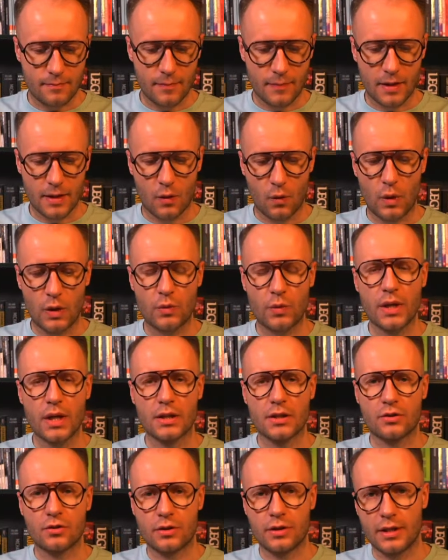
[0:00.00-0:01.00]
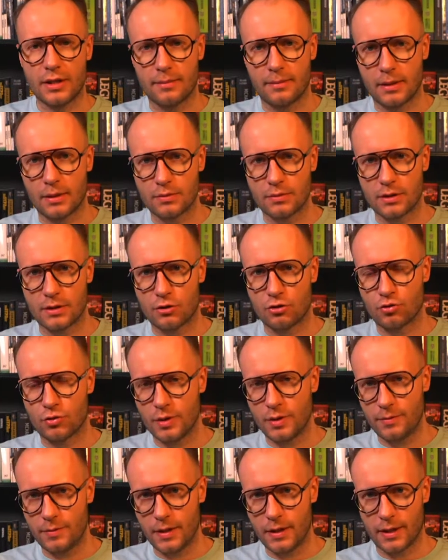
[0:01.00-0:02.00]
When we are talking about
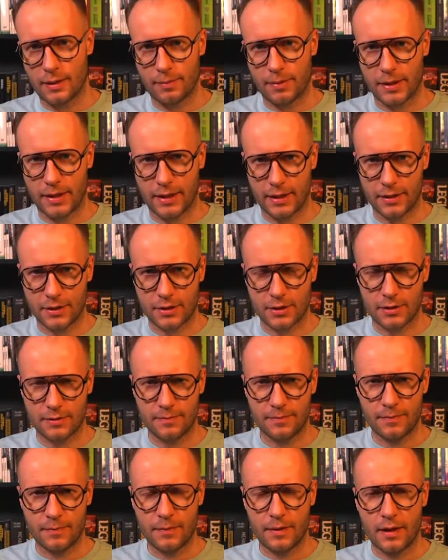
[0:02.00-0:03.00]
greenfield application,